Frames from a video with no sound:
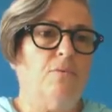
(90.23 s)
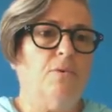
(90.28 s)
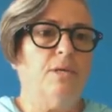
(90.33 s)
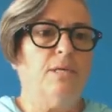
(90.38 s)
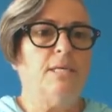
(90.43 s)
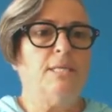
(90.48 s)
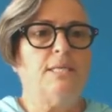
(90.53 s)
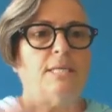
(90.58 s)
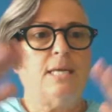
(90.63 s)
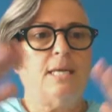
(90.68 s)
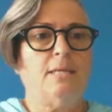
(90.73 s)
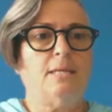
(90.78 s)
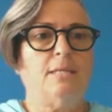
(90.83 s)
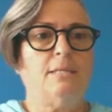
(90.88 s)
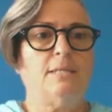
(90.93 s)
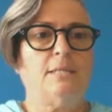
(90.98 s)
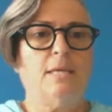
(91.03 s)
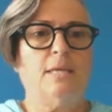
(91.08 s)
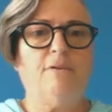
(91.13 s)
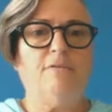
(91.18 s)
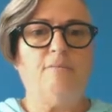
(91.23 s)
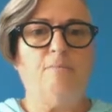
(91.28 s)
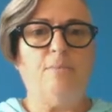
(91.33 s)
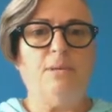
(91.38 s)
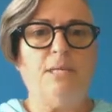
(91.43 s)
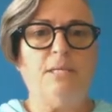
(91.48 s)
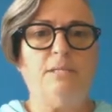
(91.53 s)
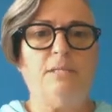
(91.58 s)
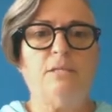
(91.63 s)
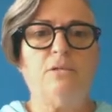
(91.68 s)
we're going to take this kind of
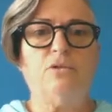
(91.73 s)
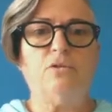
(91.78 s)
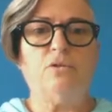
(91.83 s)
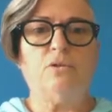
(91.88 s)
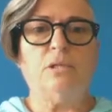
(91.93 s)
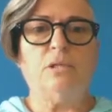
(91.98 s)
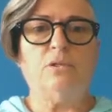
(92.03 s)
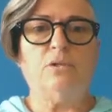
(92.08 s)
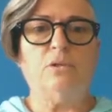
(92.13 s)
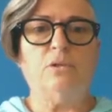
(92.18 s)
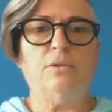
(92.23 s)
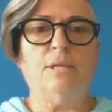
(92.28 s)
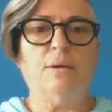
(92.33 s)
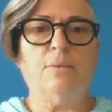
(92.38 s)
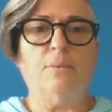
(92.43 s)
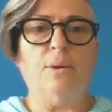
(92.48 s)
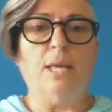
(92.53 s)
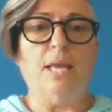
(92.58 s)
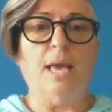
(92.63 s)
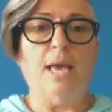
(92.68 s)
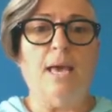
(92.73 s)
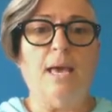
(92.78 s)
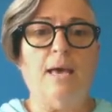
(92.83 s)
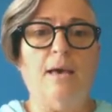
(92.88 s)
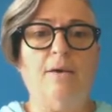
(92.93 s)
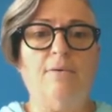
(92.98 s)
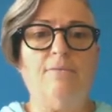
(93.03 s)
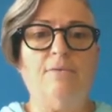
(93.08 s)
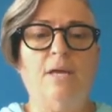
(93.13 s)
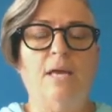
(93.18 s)
basic structure that we
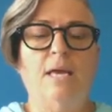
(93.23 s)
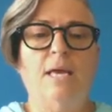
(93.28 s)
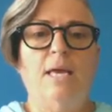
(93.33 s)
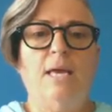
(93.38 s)
have